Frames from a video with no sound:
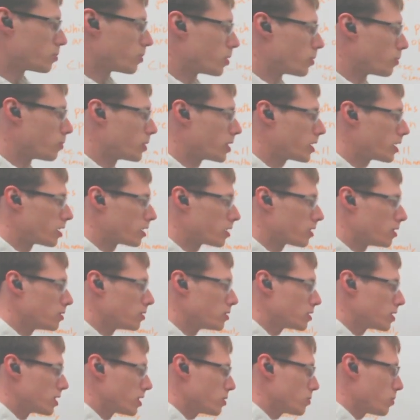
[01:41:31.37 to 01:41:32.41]
one? We can close
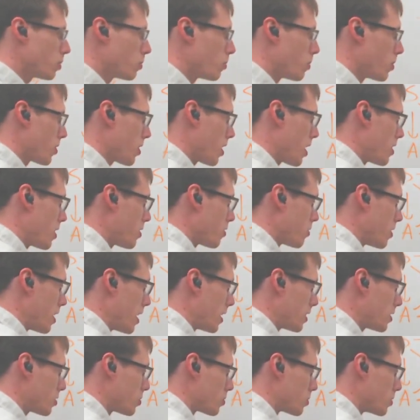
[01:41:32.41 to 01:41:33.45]
this one with either
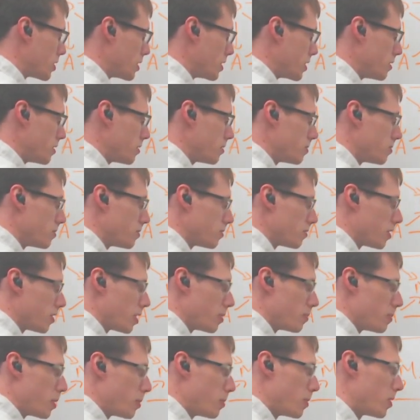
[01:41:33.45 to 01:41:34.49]
S or D,
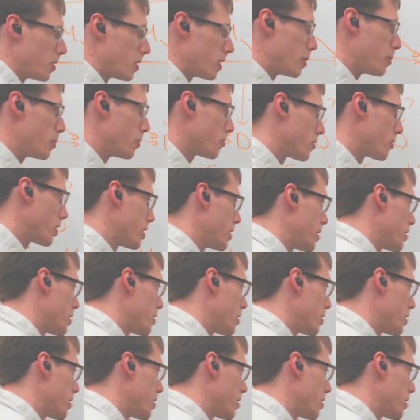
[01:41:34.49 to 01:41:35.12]
right? Maybe I'll label right